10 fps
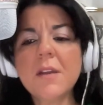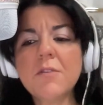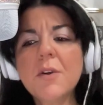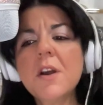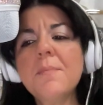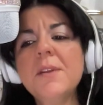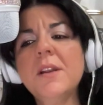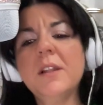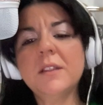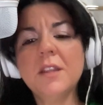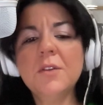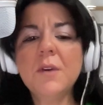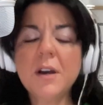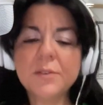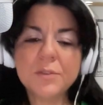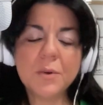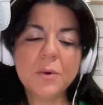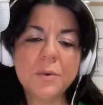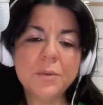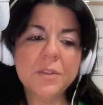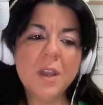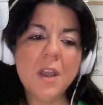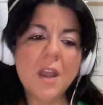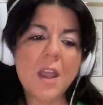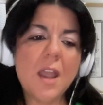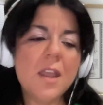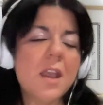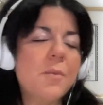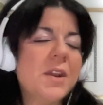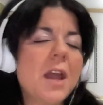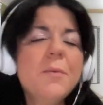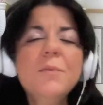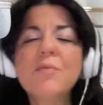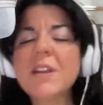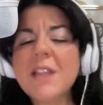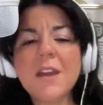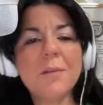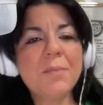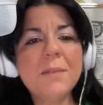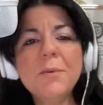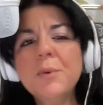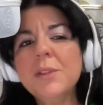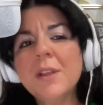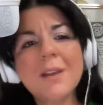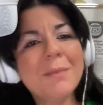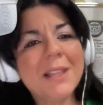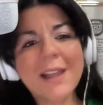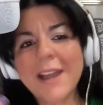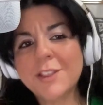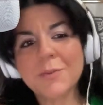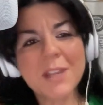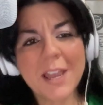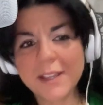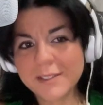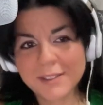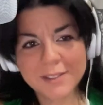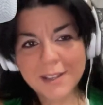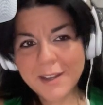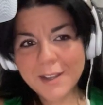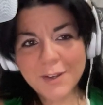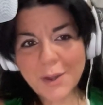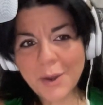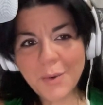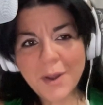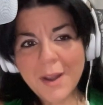growing up in a Latino household, when I would bring that up, people would look at me like I had three heads, you know?